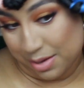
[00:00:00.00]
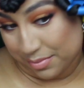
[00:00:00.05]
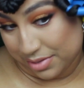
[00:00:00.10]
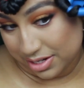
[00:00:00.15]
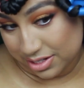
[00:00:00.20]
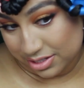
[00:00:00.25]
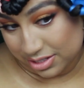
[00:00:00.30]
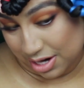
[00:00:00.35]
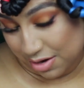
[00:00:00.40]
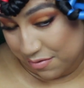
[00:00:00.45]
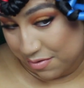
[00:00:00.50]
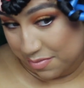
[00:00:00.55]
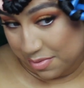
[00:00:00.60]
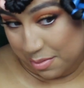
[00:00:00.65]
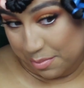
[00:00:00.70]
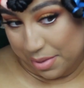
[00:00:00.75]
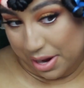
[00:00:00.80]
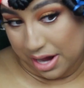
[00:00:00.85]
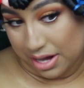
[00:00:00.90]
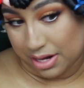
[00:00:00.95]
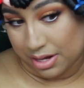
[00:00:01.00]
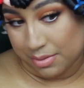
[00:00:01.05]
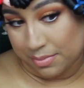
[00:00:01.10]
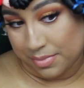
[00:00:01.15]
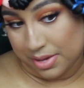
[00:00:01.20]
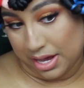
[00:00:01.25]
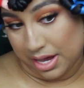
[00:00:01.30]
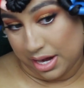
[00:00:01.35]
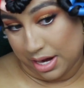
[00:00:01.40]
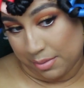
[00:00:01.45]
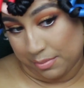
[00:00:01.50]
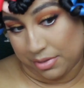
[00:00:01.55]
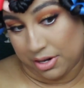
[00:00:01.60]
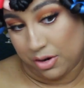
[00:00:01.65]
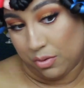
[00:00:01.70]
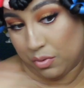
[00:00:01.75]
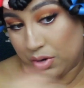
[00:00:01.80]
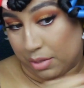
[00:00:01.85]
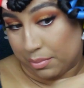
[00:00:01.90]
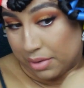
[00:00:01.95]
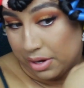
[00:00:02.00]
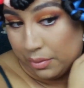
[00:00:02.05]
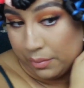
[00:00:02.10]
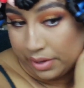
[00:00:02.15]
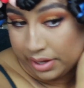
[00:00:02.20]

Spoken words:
I'm going to start from the bottom and I'm going to work my